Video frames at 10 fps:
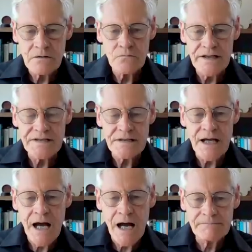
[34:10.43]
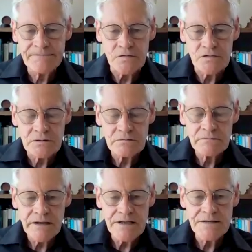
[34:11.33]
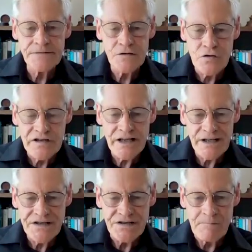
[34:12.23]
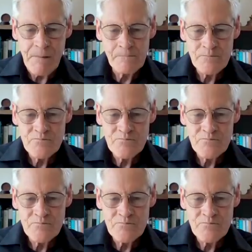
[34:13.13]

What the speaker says: What is harmful is fluoridation.